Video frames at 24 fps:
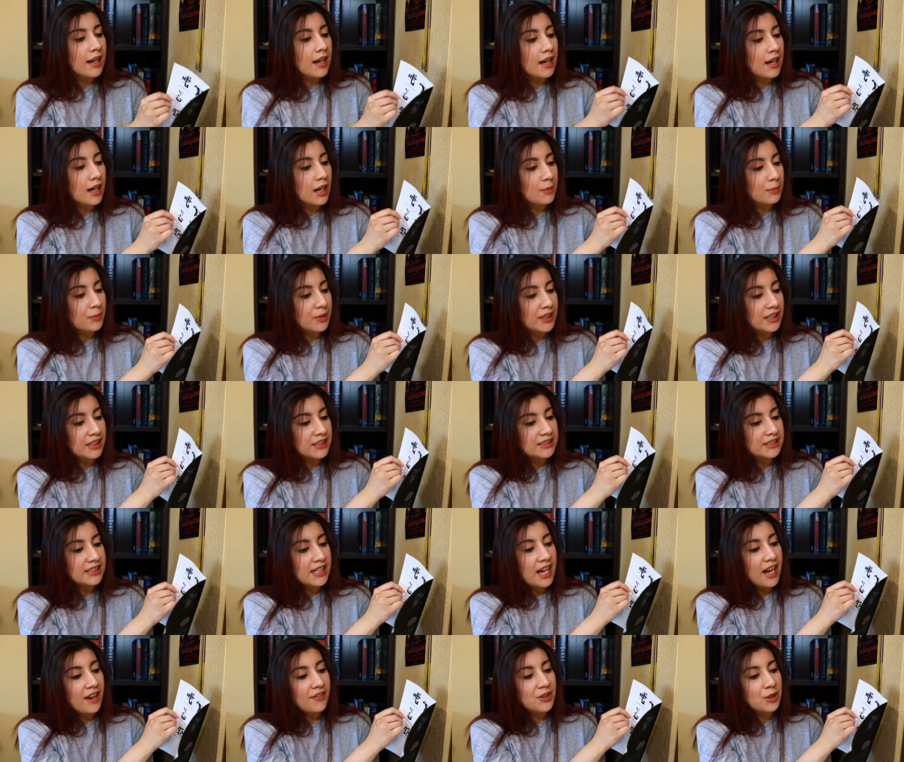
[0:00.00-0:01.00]
um, because
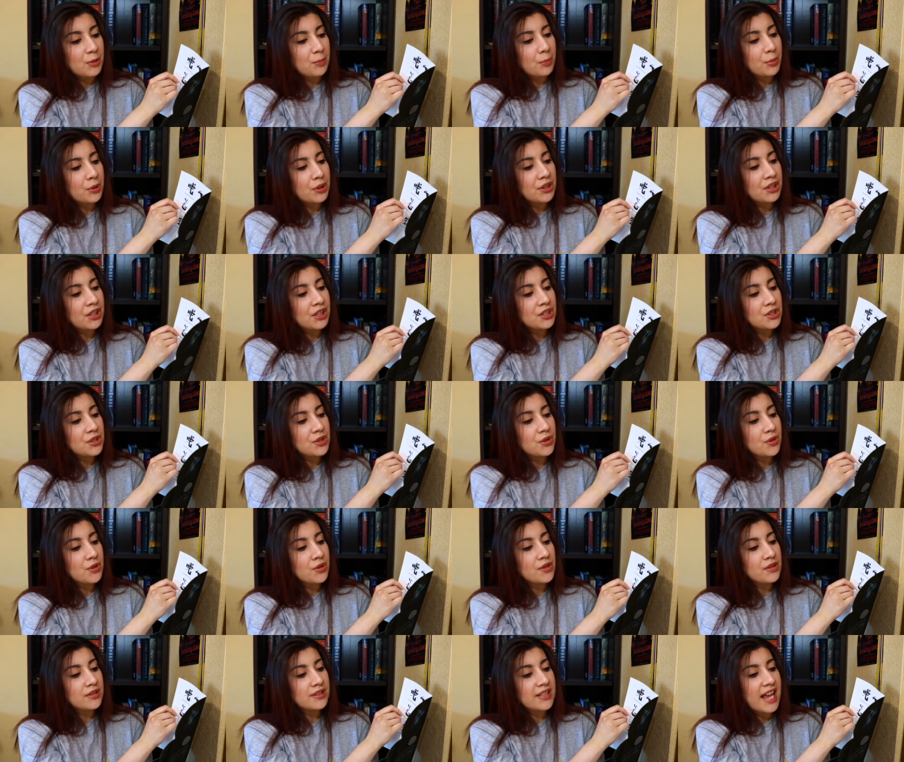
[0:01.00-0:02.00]
they have the birth
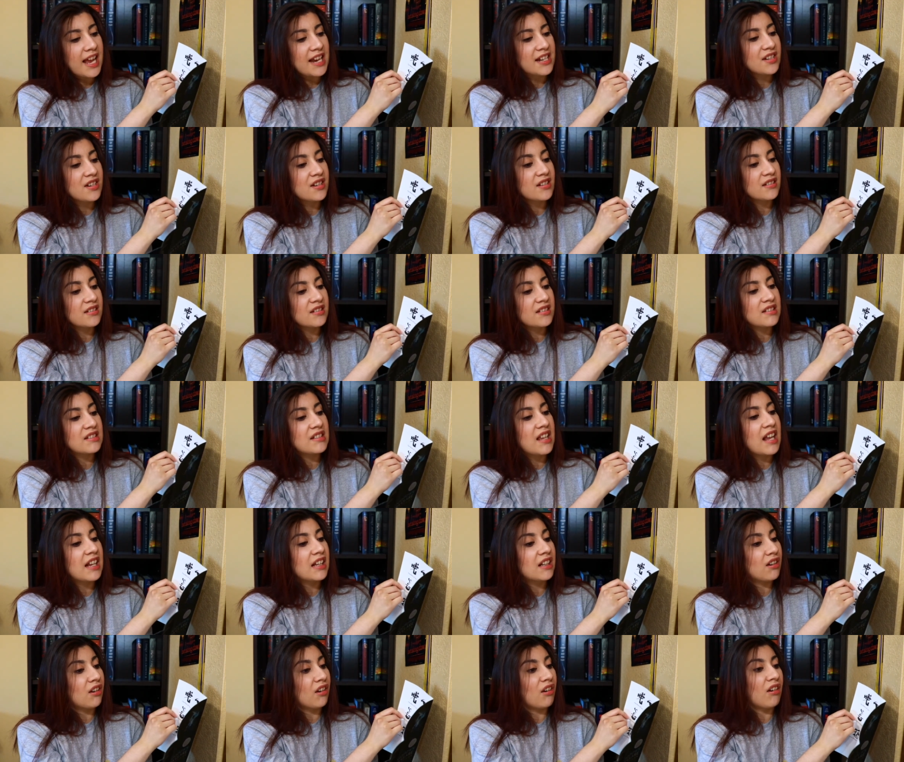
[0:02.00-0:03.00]
control slash
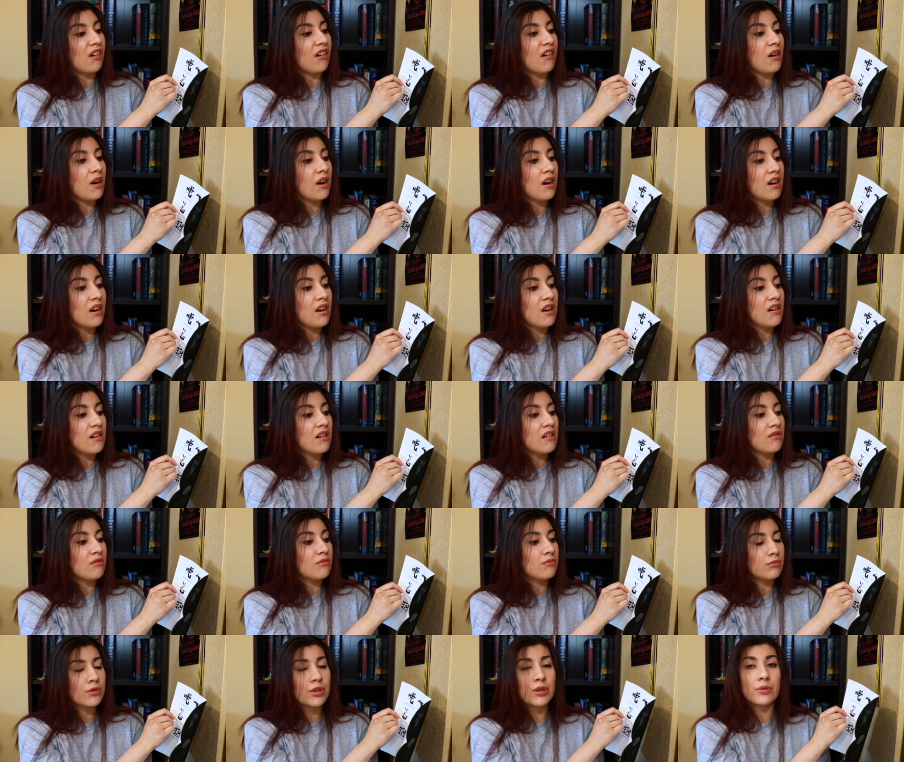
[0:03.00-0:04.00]
Sanger
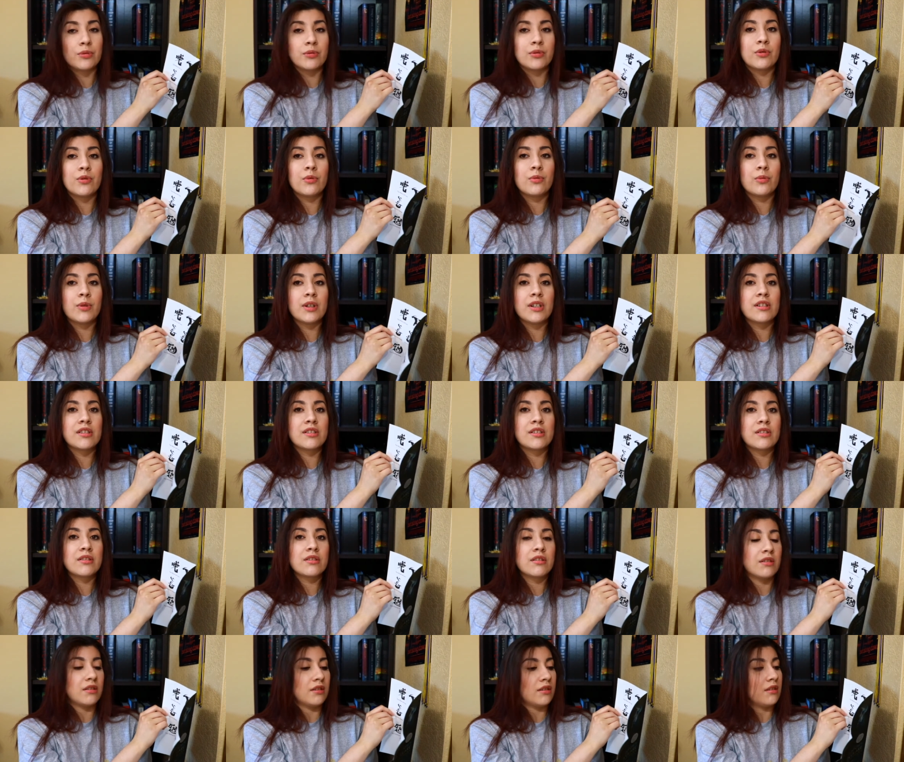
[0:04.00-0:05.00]
rune
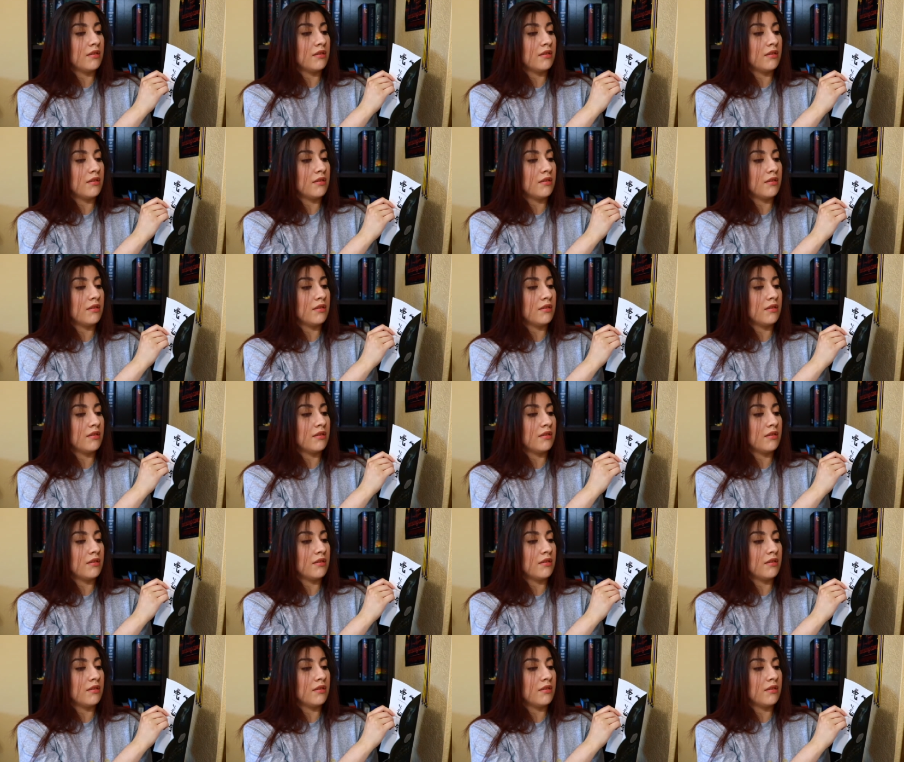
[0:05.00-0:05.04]
which